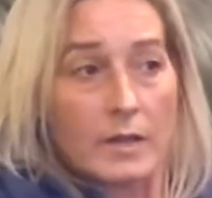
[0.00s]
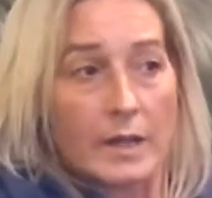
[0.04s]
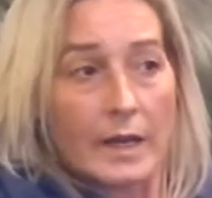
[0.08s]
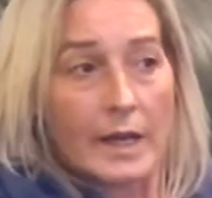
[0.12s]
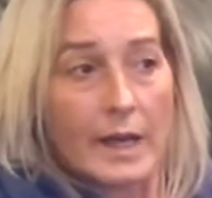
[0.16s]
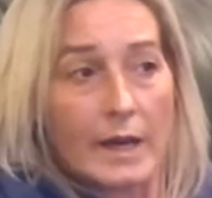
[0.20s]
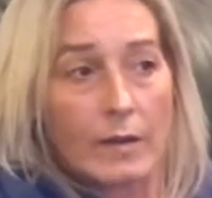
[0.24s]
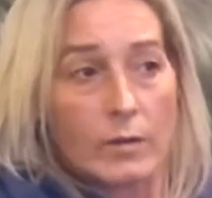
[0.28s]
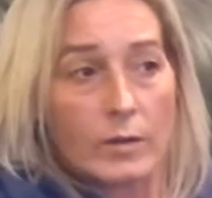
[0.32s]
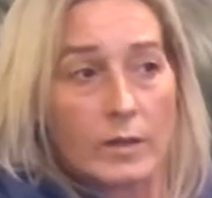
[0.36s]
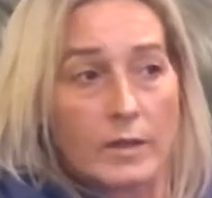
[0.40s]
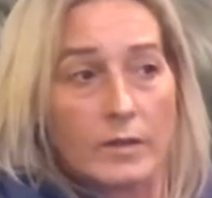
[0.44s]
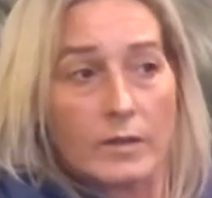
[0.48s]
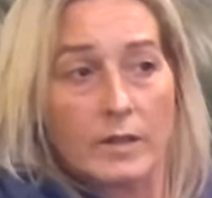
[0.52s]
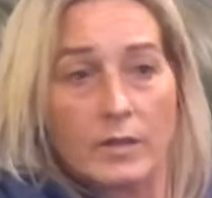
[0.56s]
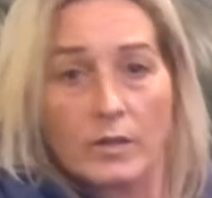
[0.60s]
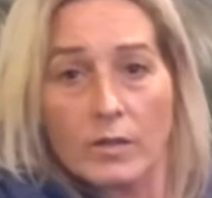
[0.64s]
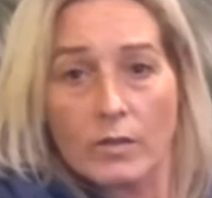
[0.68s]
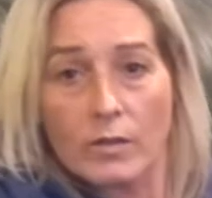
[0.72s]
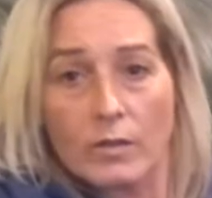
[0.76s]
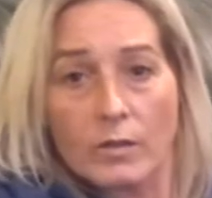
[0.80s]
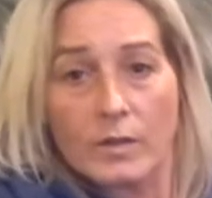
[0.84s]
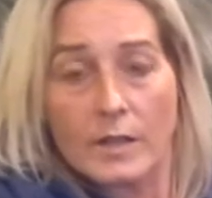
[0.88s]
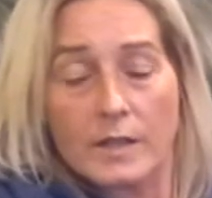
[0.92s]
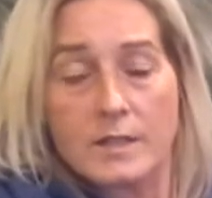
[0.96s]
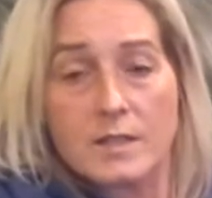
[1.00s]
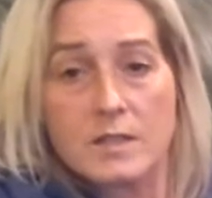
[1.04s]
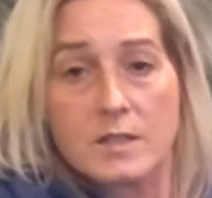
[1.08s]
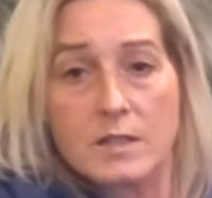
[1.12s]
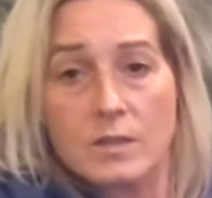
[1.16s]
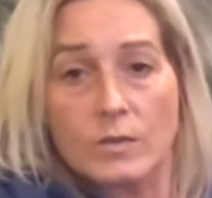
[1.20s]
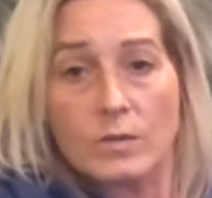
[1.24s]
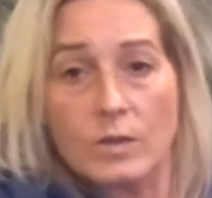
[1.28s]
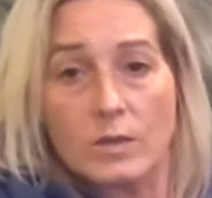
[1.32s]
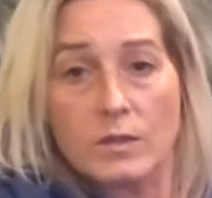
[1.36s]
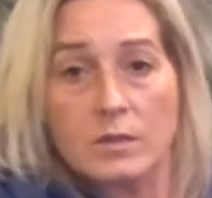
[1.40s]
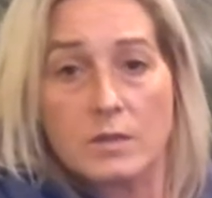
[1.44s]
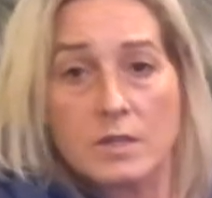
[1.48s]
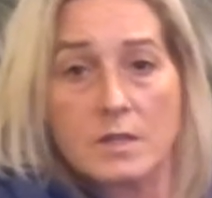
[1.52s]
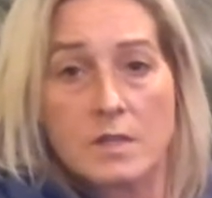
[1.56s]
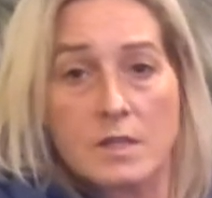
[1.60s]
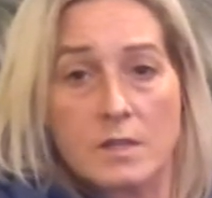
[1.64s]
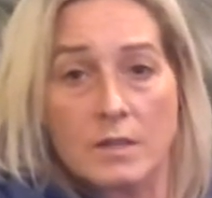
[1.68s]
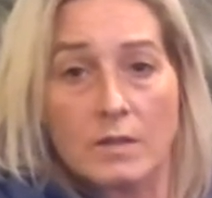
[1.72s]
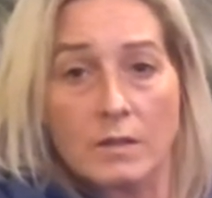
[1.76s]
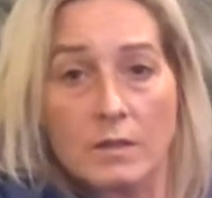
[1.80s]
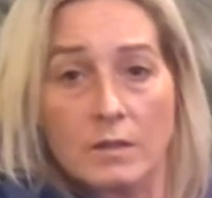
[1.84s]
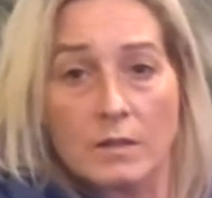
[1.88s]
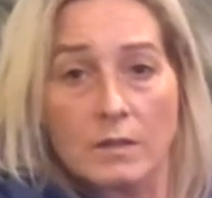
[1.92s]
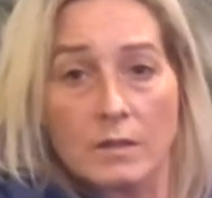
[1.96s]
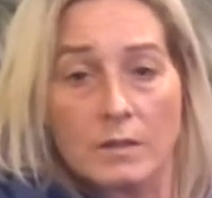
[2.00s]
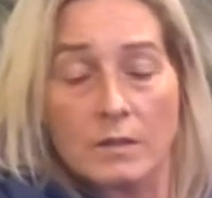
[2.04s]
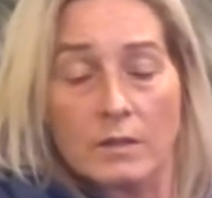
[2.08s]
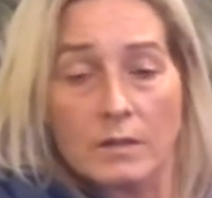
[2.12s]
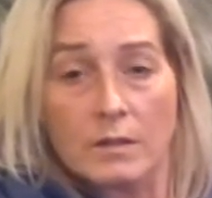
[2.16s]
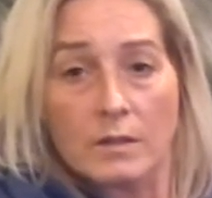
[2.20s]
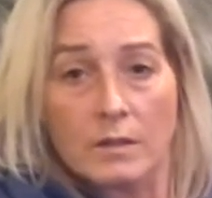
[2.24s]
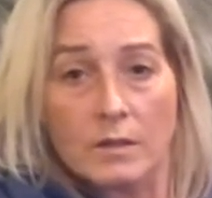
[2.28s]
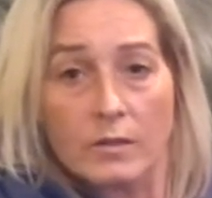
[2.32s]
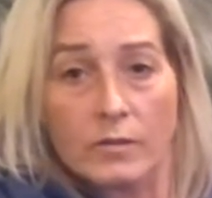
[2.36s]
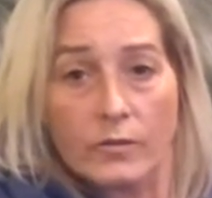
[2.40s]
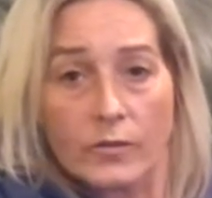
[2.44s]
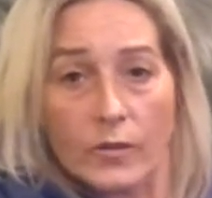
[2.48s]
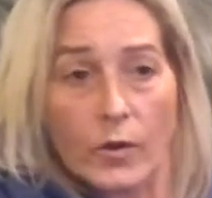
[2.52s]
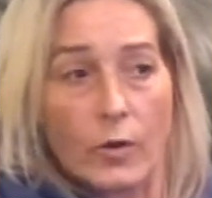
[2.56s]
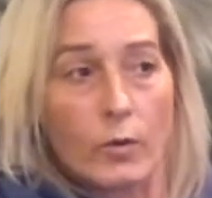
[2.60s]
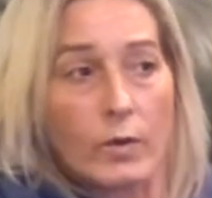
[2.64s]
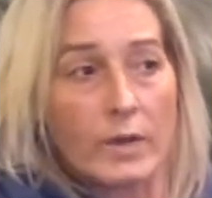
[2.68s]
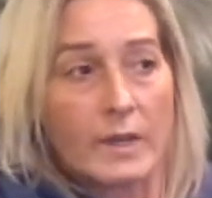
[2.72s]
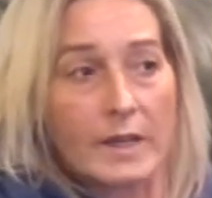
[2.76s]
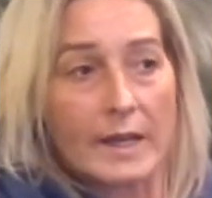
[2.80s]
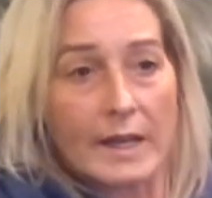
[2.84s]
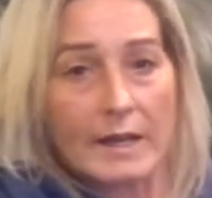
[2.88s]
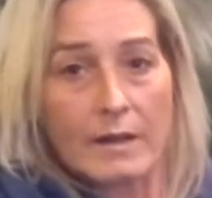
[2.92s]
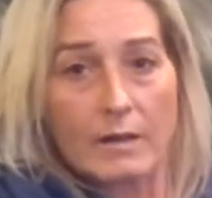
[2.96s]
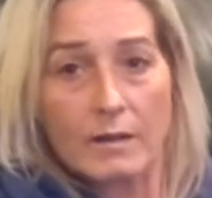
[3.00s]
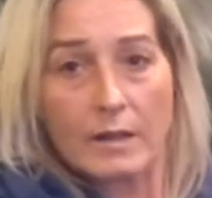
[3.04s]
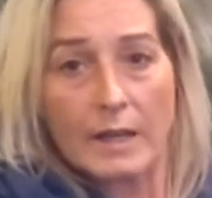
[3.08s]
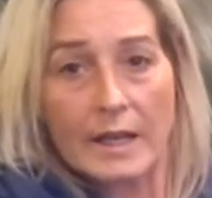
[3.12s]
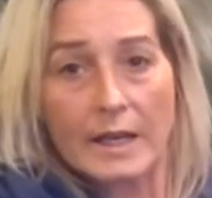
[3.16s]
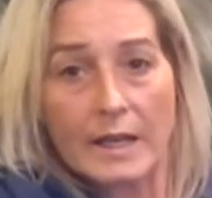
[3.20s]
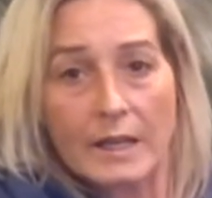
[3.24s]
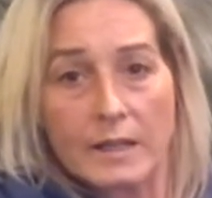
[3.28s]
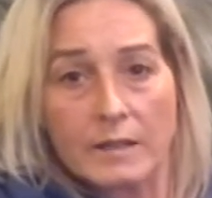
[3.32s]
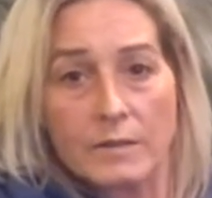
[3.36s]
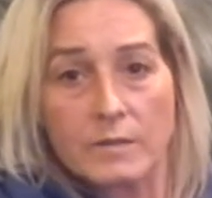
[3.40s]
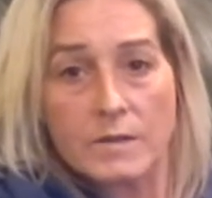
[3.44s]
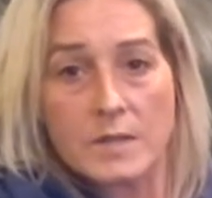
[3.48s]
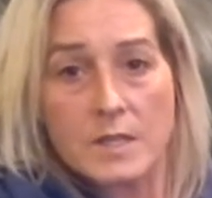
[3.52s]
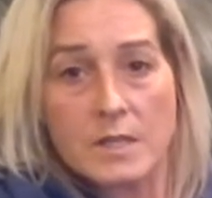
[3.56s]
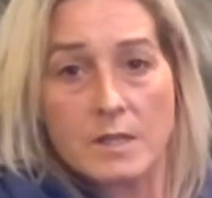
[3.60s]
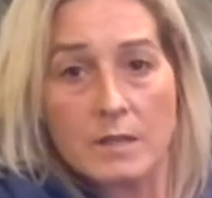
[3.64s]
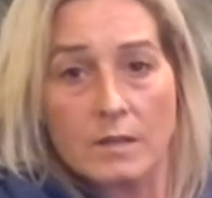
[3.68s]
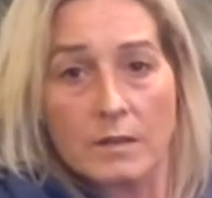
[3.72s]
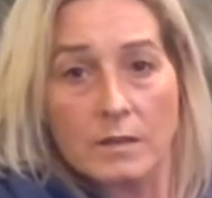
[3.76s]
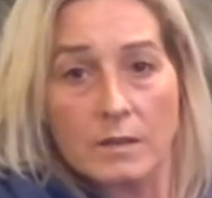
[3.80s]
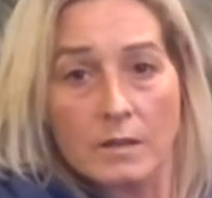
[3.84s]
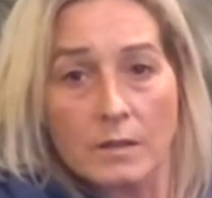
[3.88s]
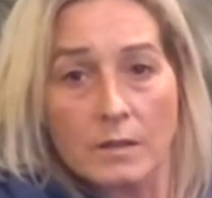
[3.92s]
How can they do this to us? They've ruined our lives,